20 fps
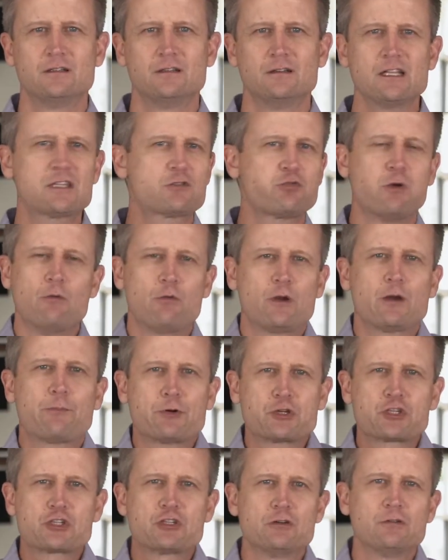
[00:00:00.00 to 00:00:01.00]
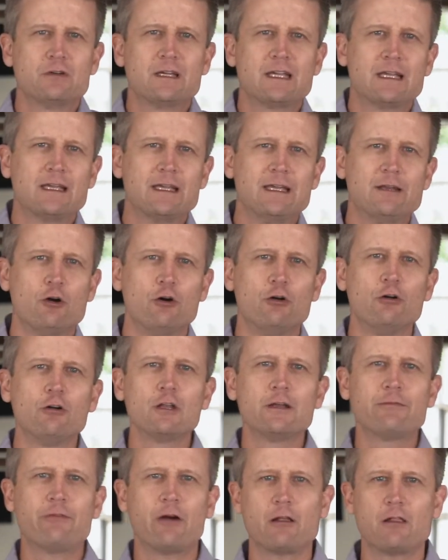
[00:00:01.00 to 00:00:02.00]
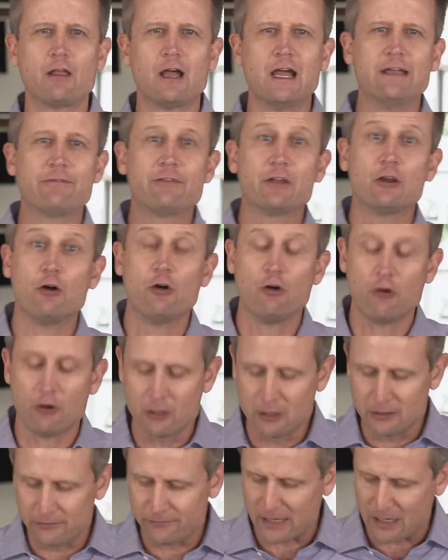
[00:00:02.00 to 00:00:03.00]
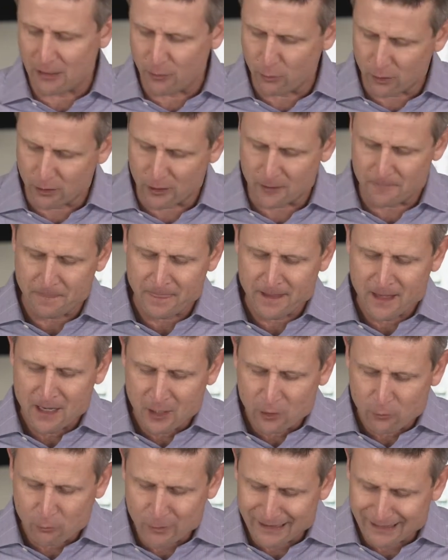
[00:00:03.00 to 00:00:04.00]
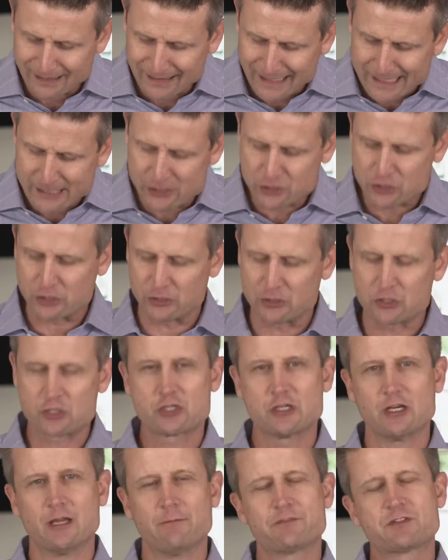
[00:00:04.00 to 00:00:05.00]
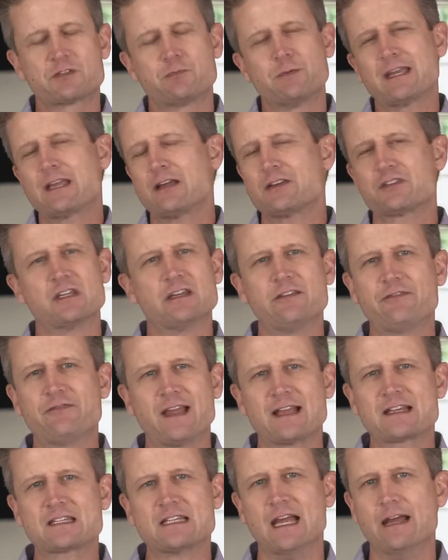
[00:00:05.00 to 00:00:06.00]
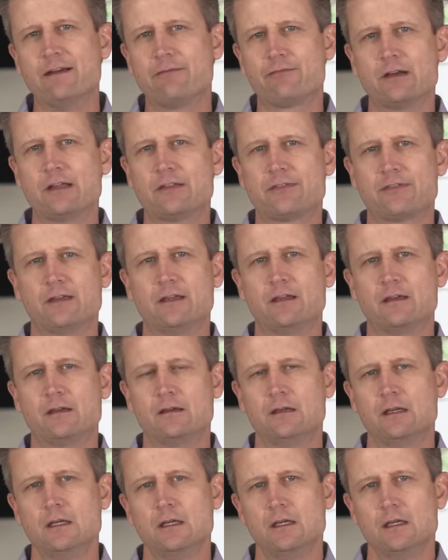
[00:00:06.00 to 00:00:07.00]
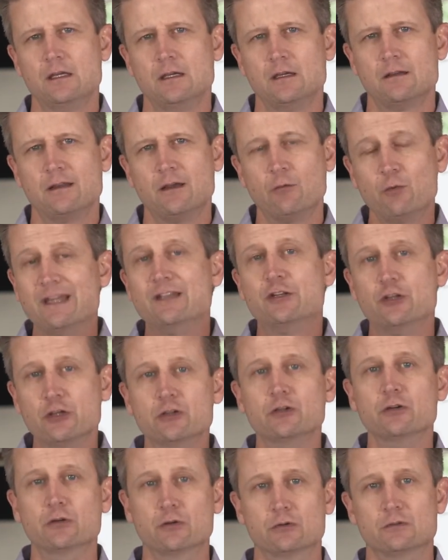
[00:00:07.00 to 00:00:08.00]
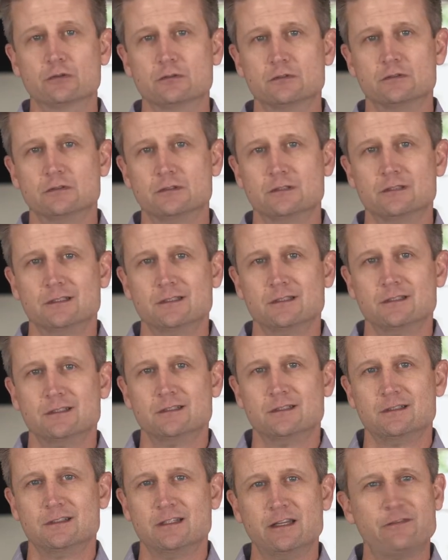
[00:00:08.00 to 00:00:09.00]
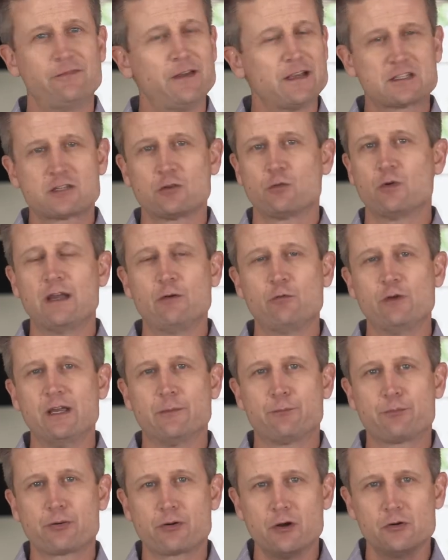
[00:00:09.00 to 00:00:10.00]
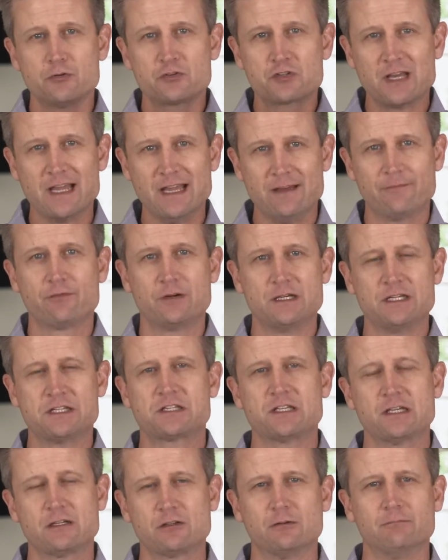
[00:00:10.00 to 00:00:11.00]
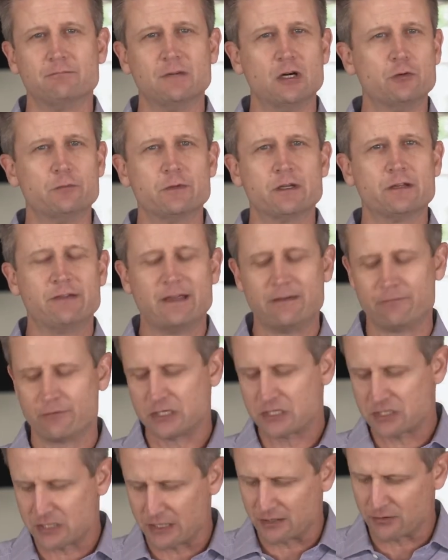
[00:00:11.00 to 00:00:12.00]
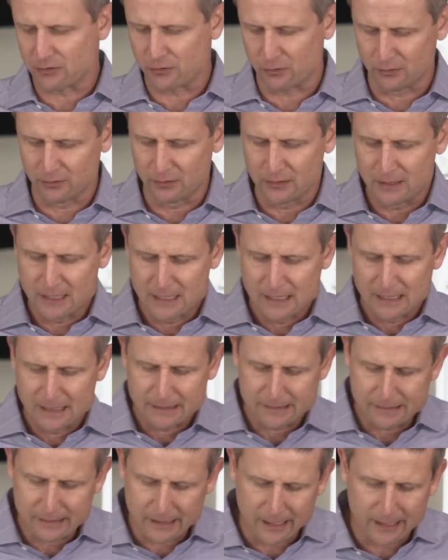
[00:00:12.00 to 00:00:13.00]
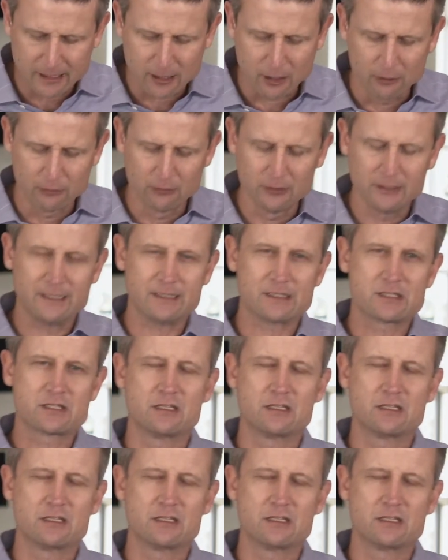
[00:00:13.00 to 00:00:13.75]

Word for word: It's what we're pursuing in all of our life, in all of our relationships because it affects everything that we do. It affects the way we approach every single moment of every single day. Holiness